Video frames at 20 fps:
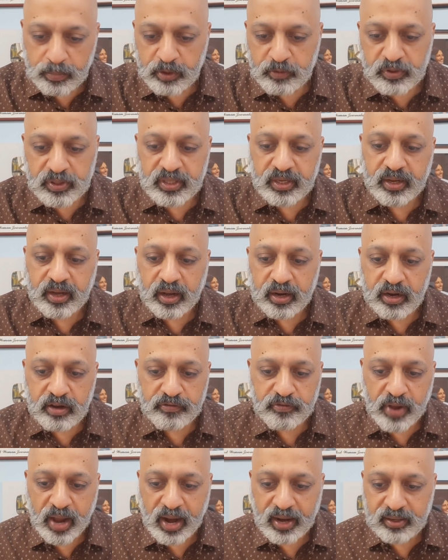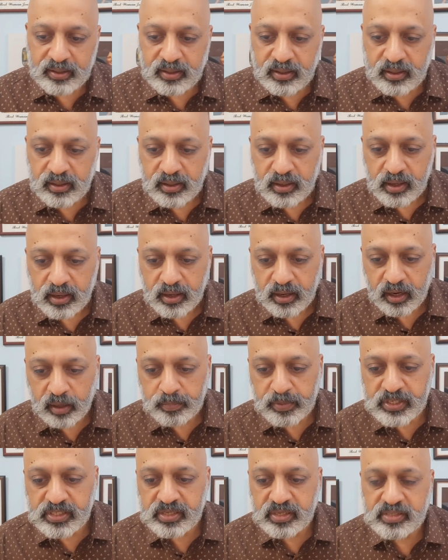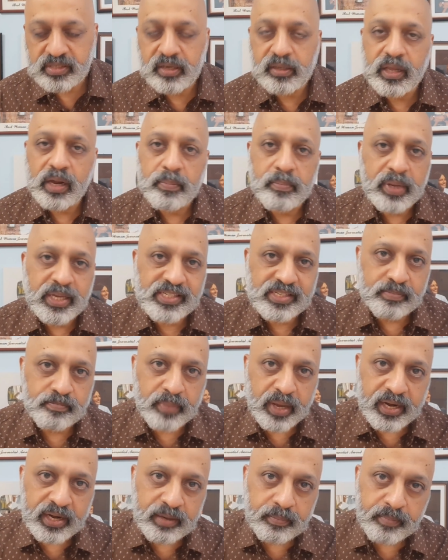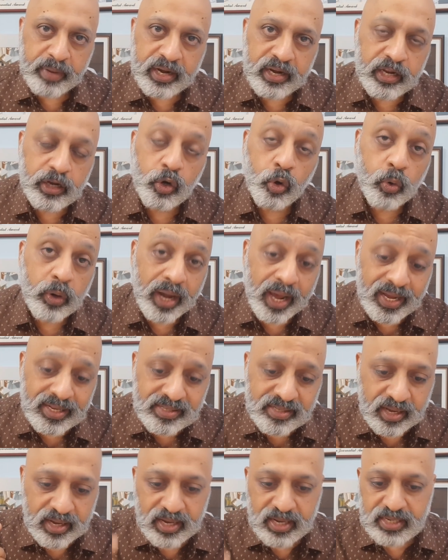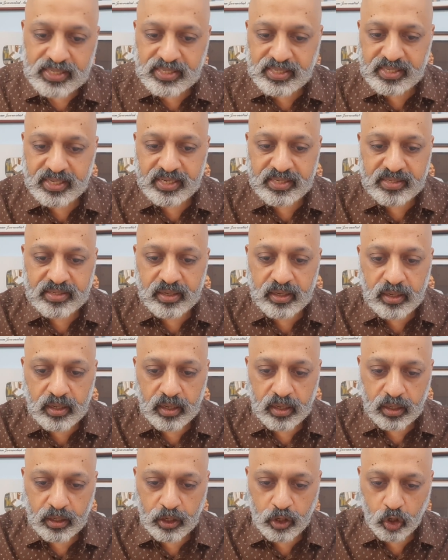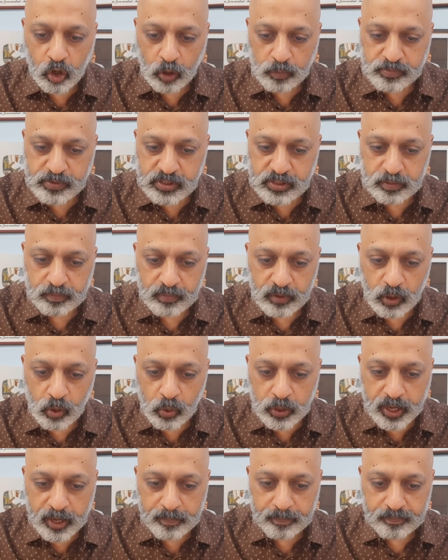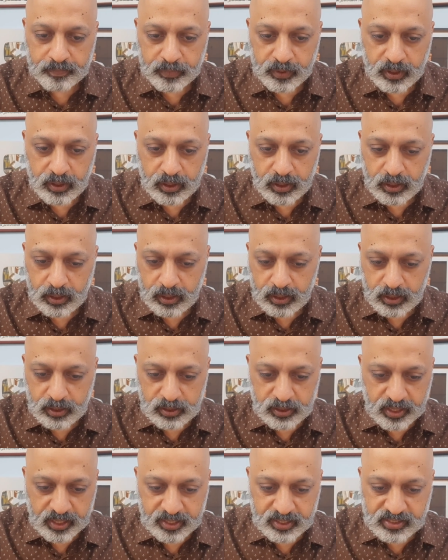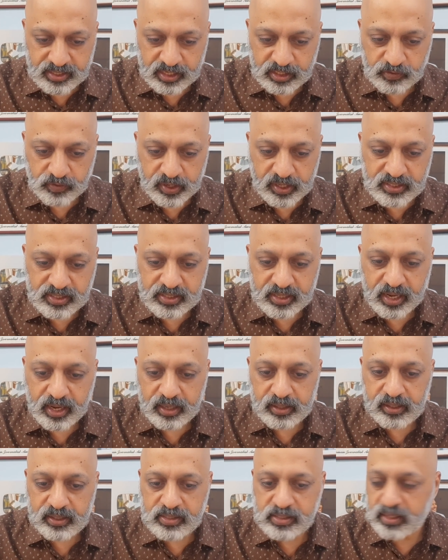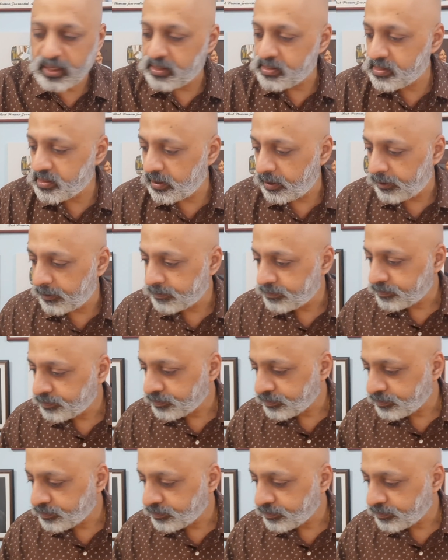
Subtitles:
between the Kharif and the Rabi season. They are mainly known as seasonal crops. Okay, that is as far as Zayath is concerned.